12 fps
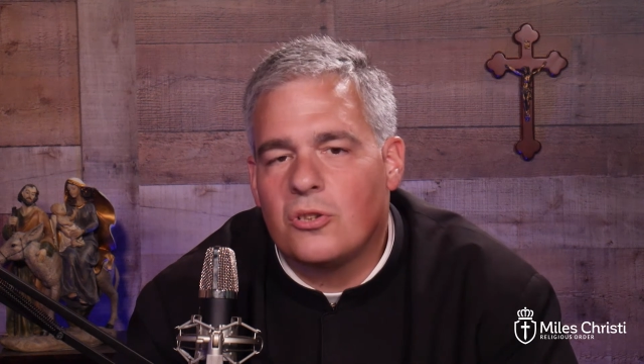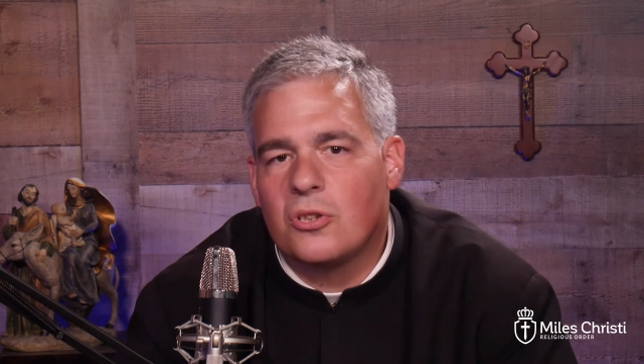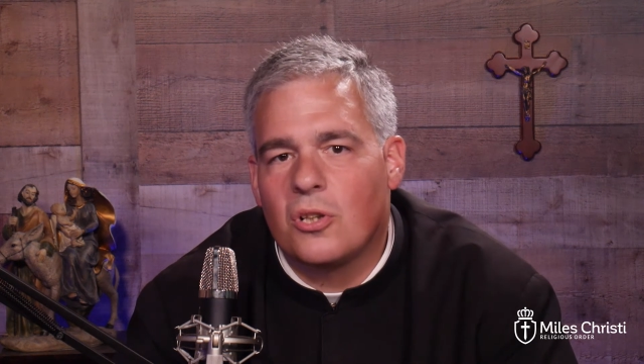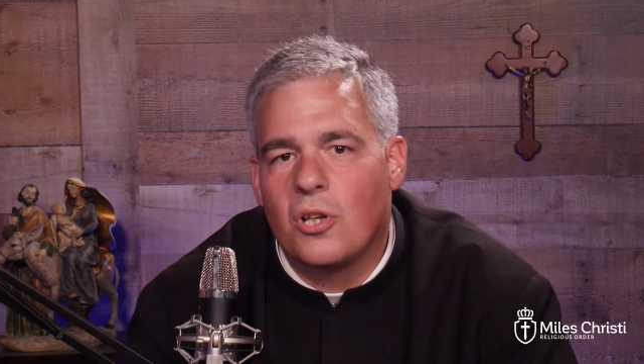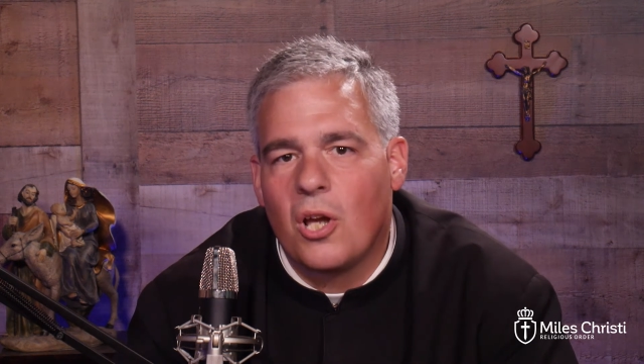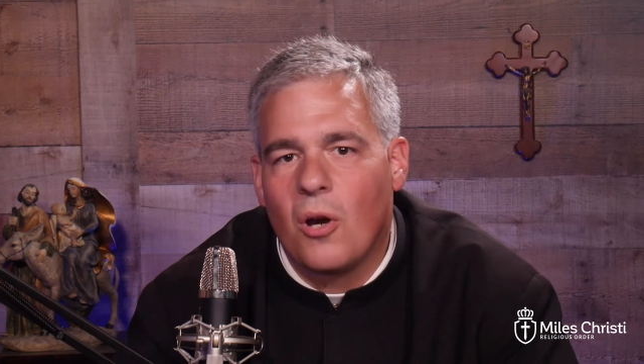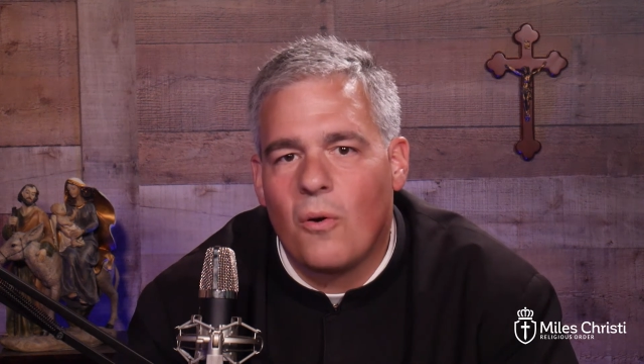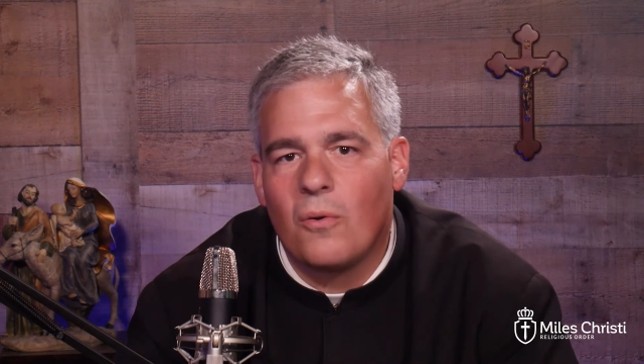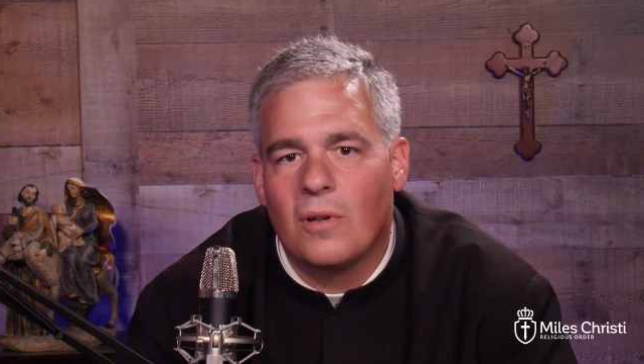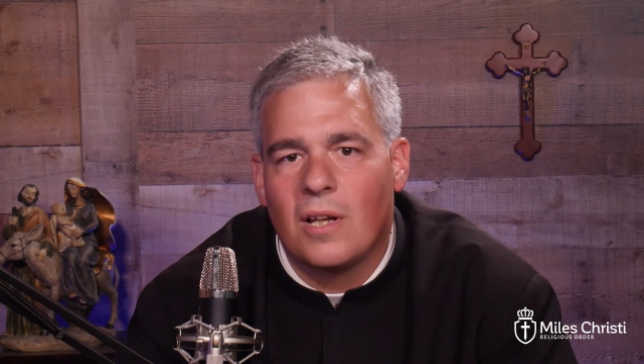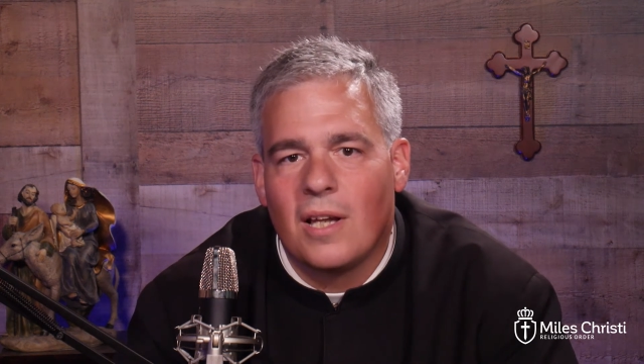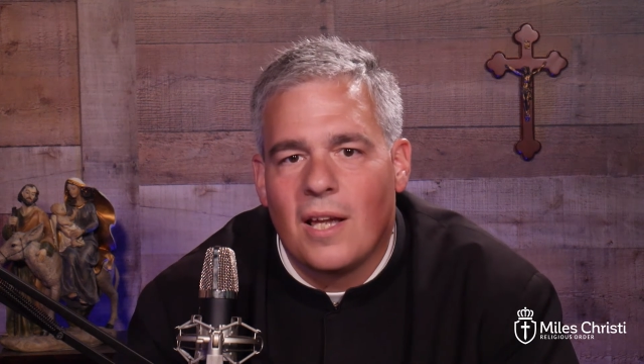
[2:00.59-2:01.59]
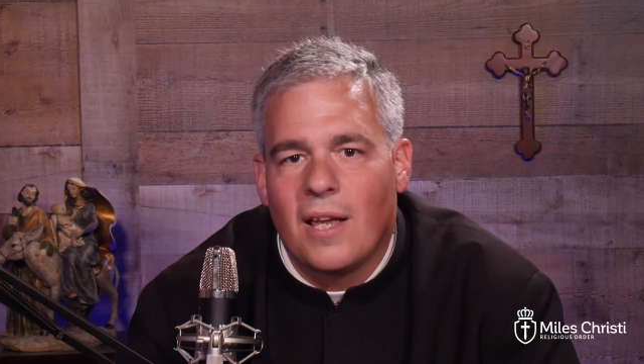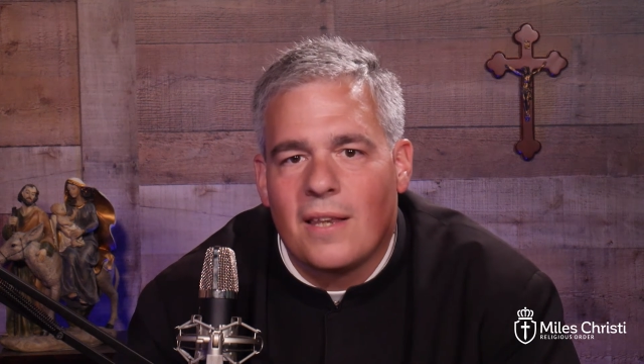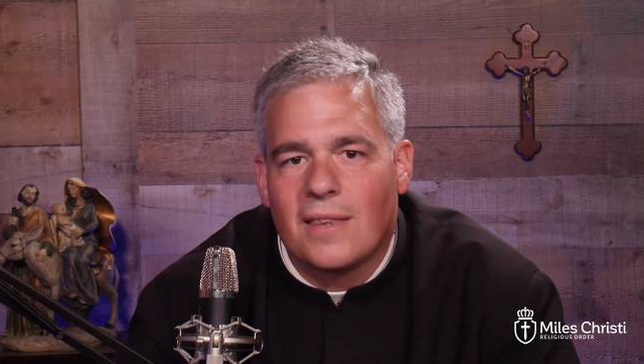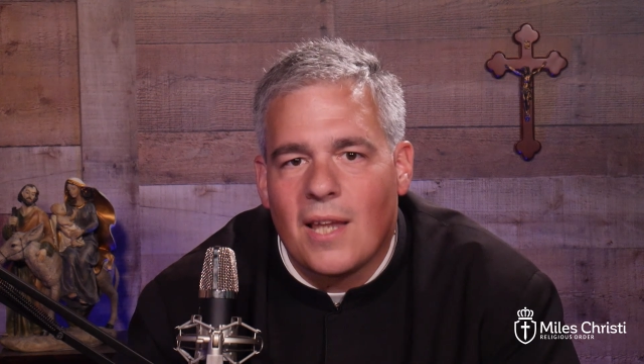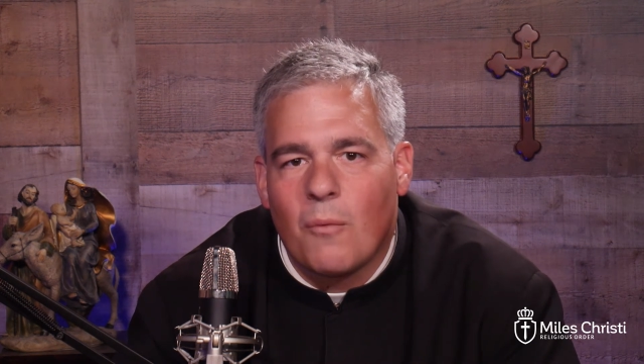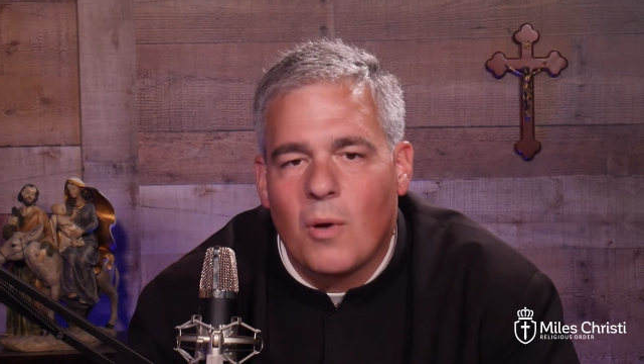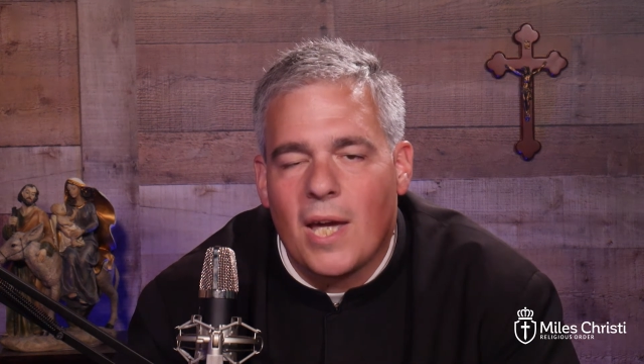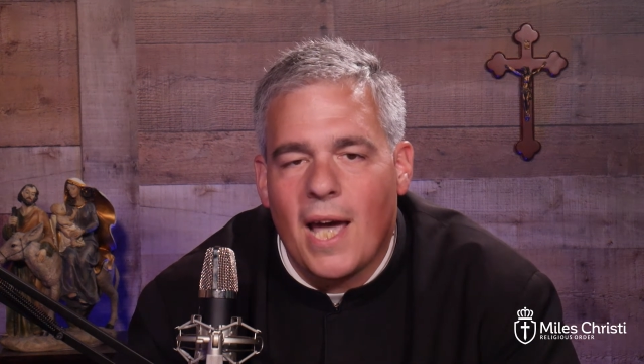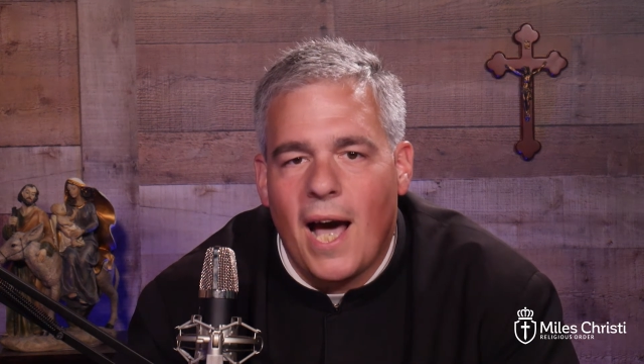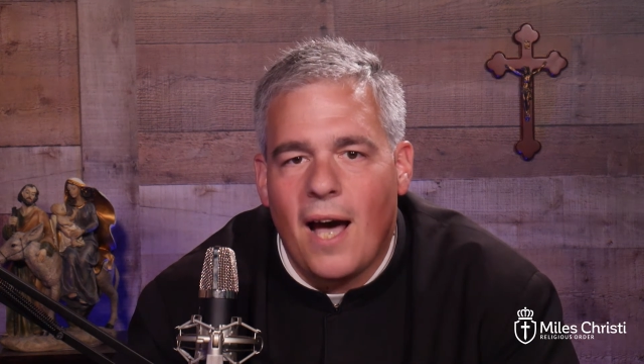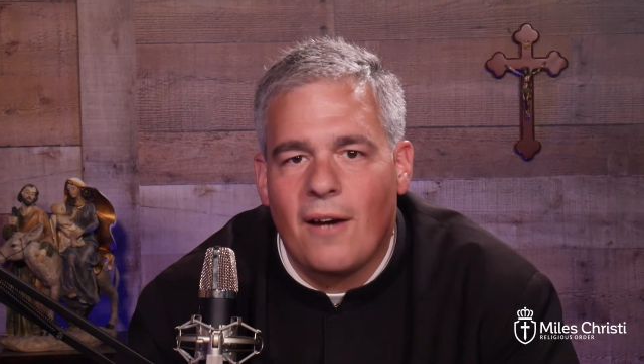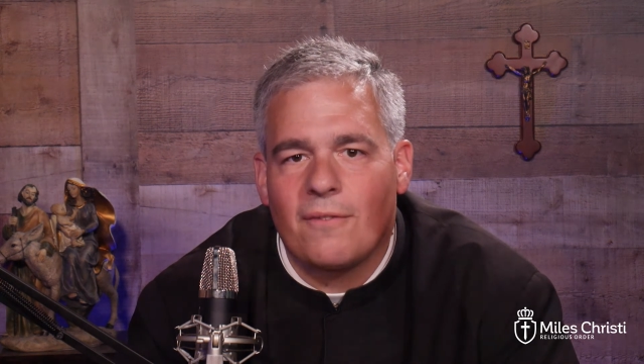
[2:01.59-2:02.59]
to know that we
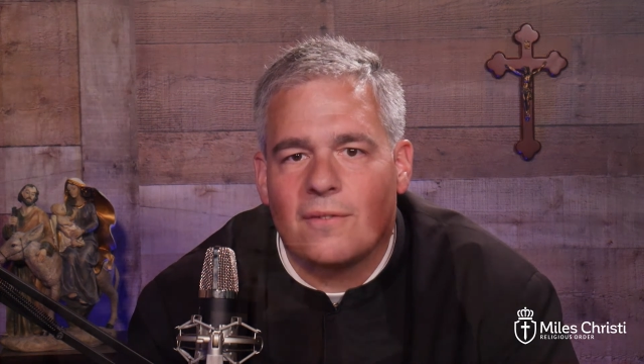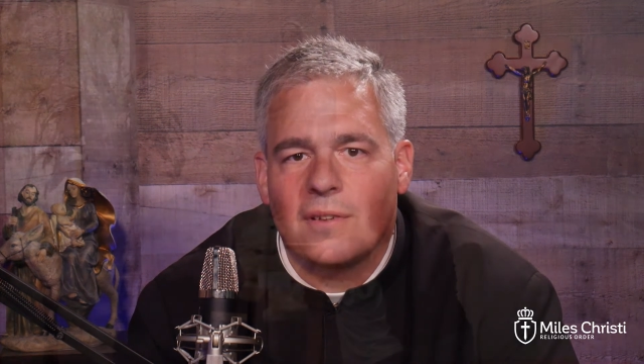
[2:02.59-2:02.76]
have